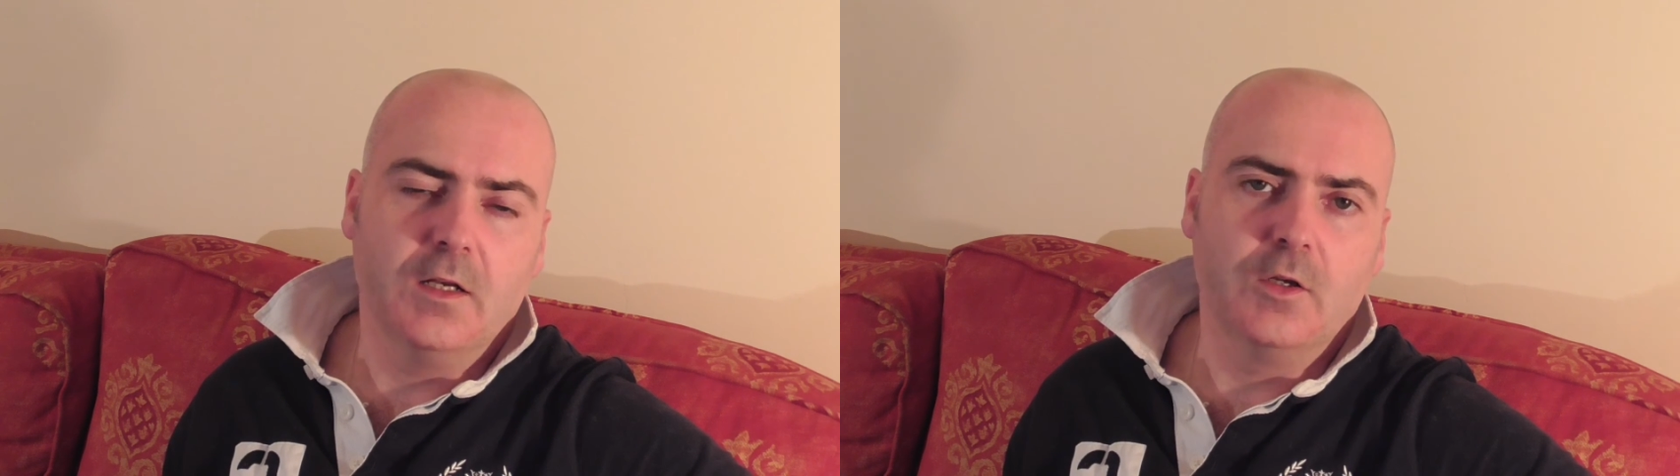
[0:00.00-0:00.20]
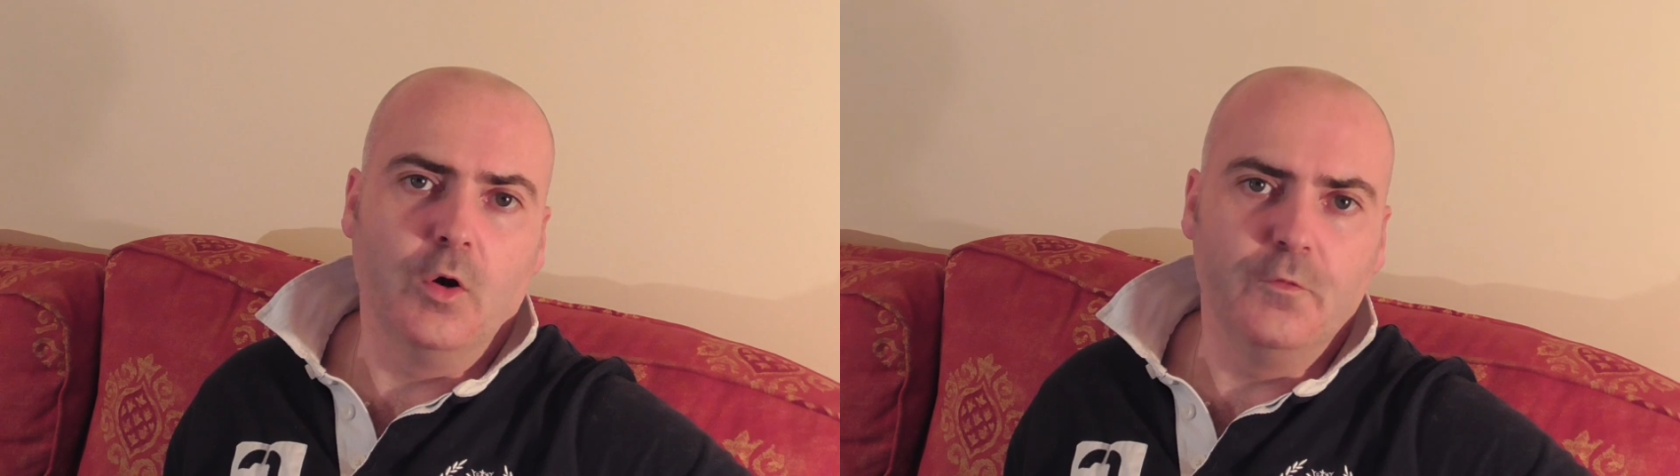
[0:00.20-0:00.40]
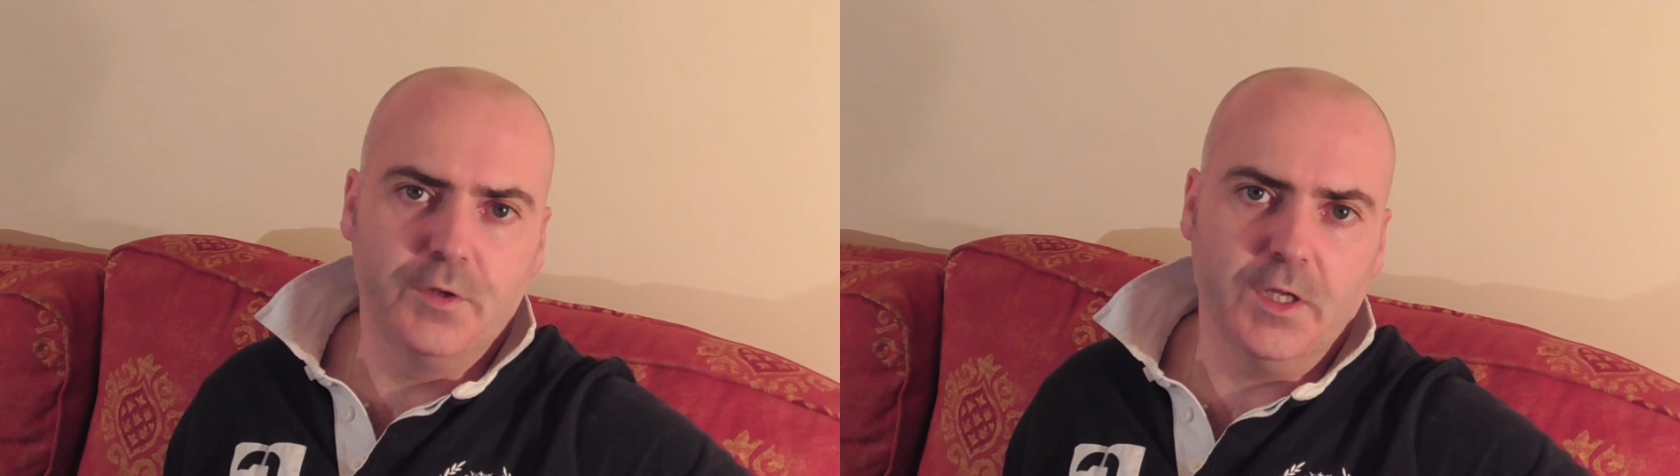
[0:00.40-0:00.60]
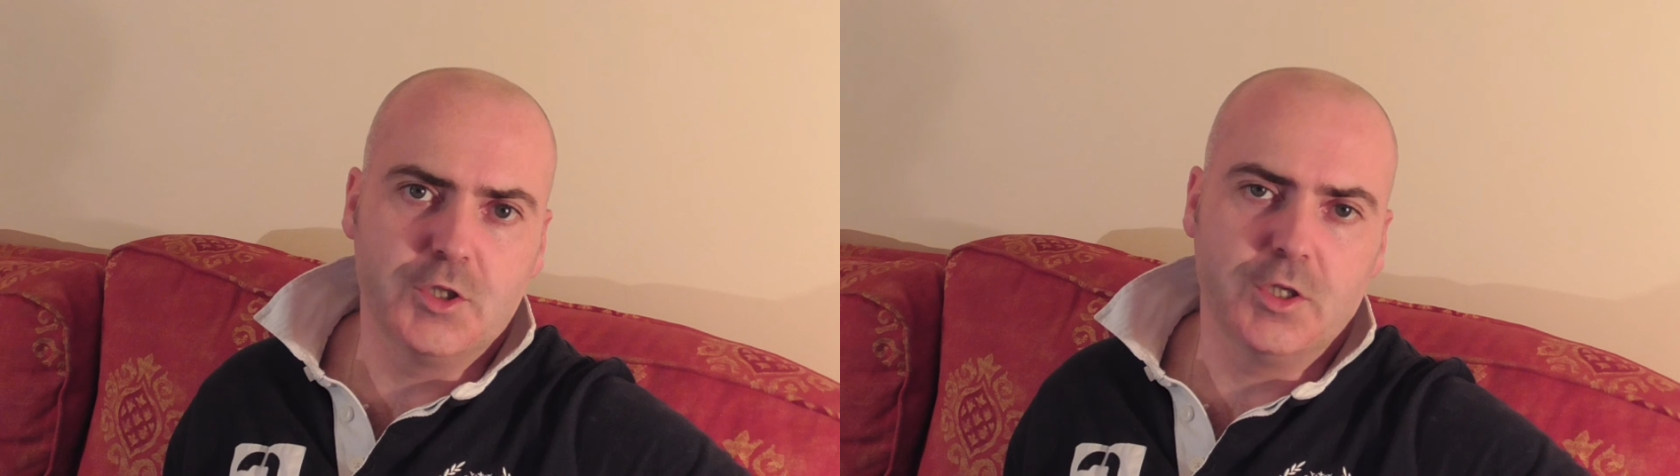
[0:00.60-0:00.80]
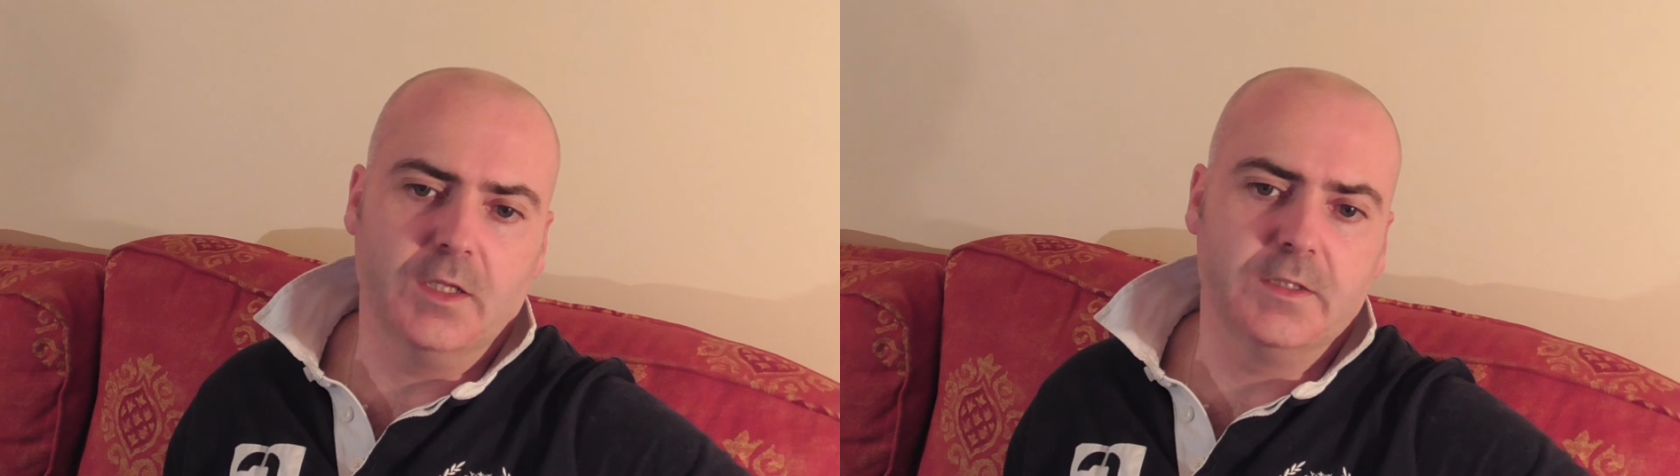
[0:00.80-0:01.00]
and
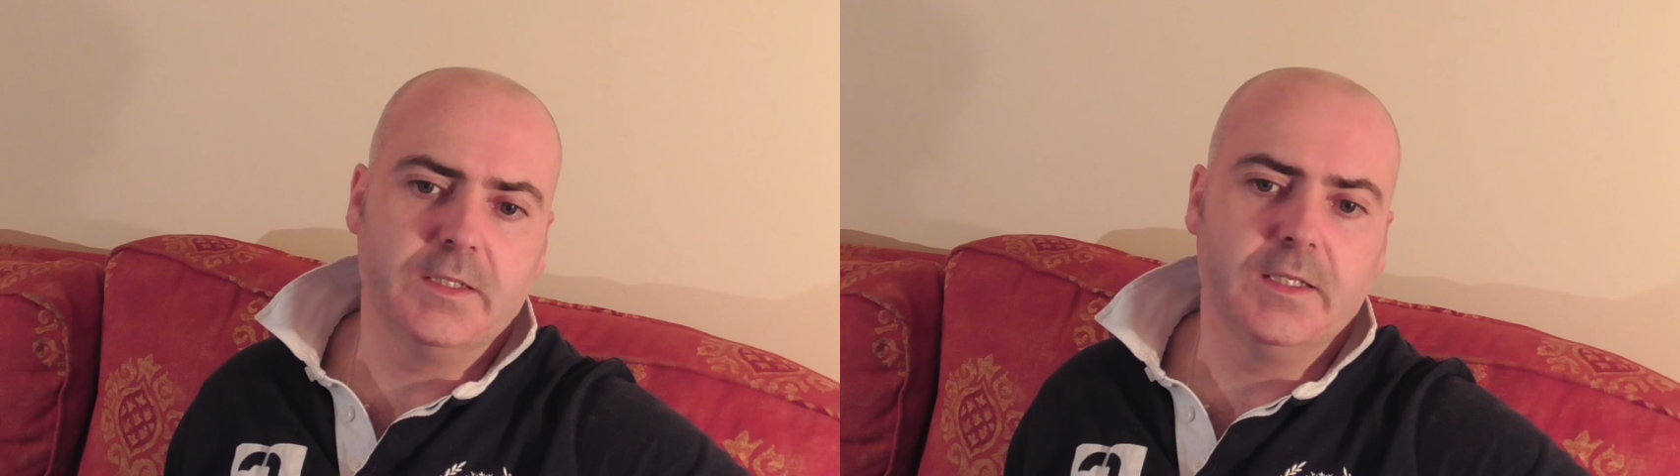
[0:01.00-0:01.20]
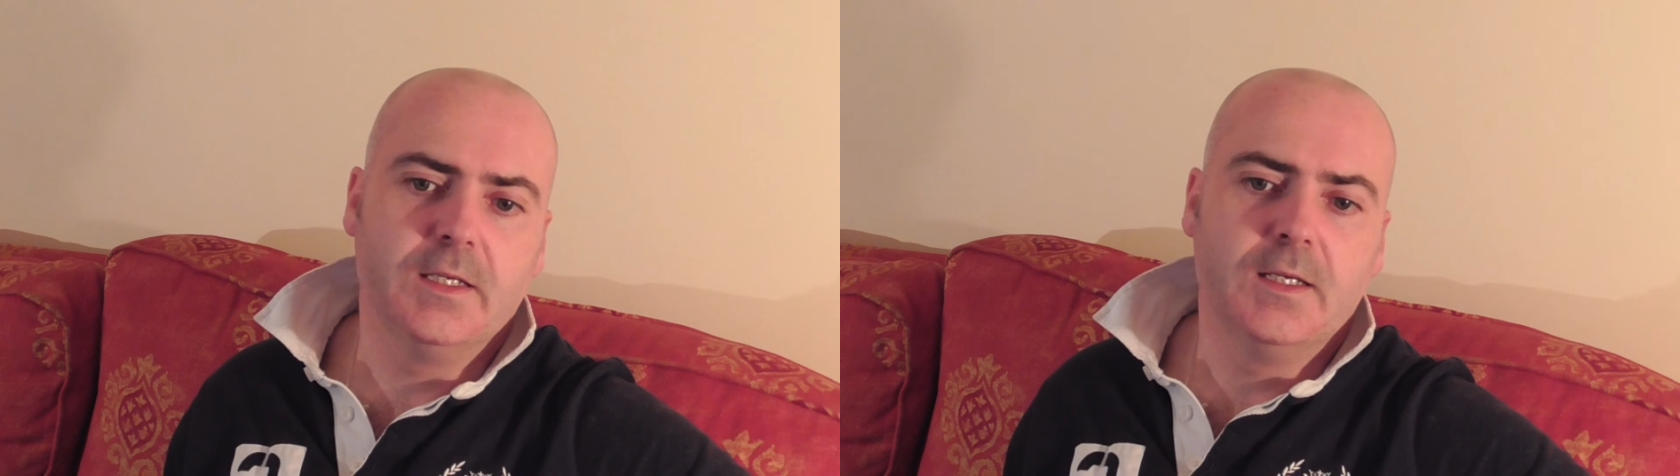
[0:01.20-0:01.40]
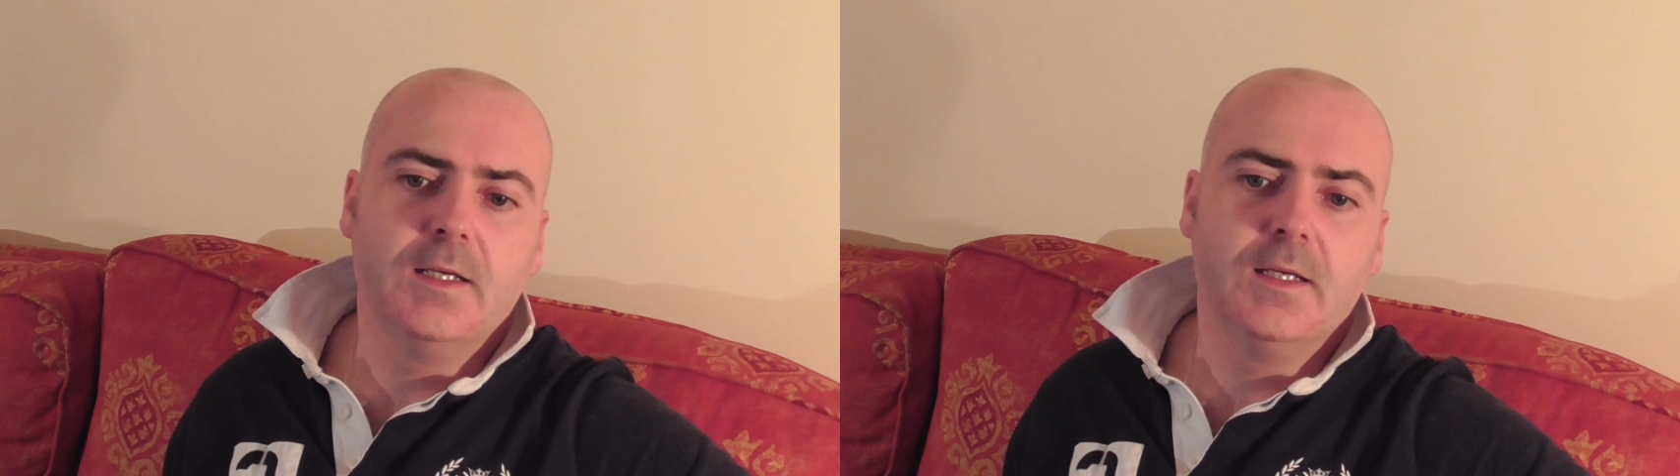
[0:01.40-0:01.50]
confidentiality